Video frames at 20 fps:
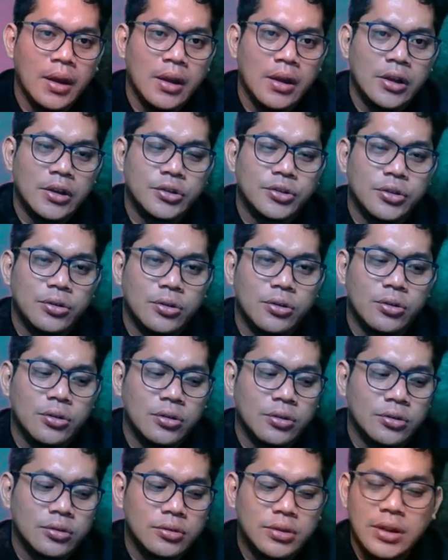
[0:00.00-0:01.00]
So
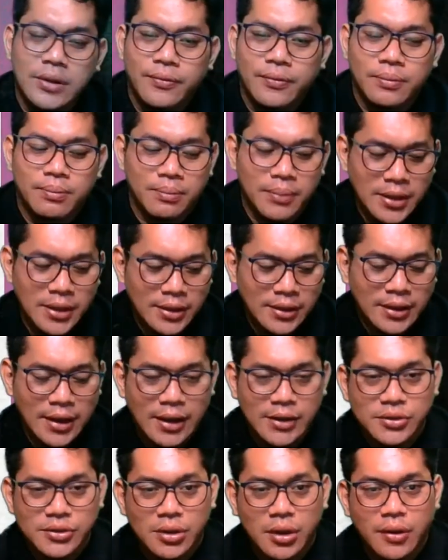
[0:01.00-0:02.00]
many
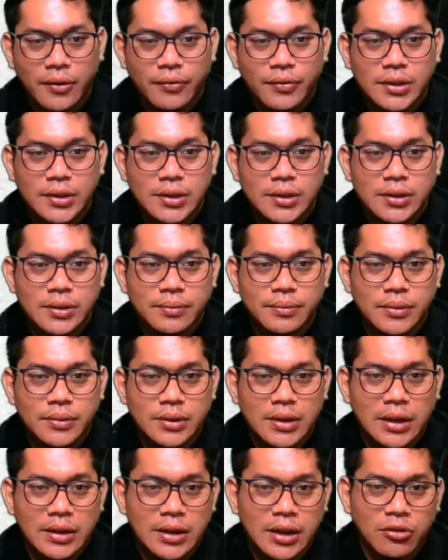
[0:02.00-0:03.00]
kinds of the
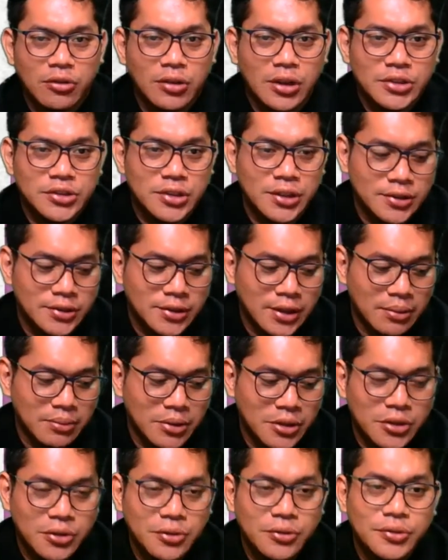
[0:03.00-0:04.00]
data collections can be
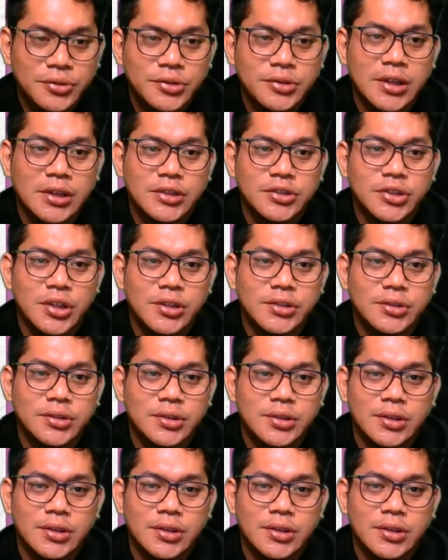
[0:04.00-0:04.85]
used, such as